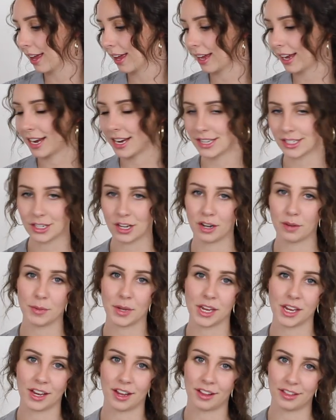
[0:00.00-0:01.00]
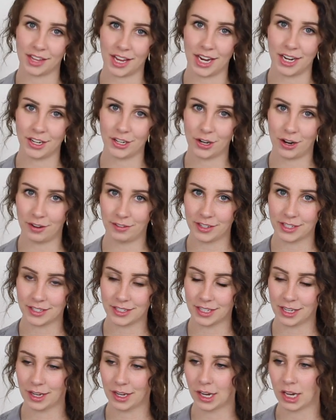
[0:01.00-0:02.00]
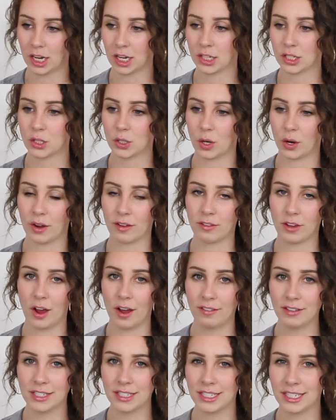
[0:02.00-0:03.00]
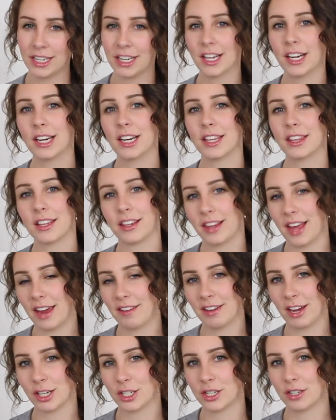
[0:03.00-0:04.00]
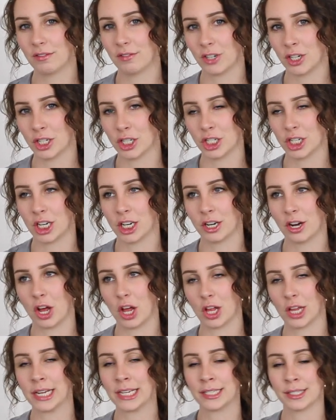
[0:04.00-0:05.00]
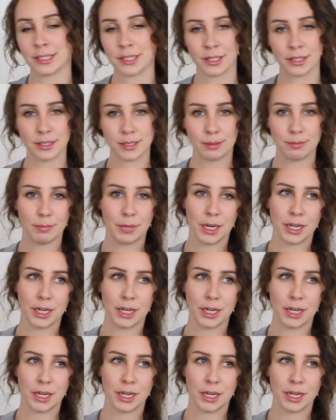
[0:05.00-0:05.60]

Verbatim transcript: He's gonna be Aladdin, obviously. So if you haven't seen the live action version, I'll insert some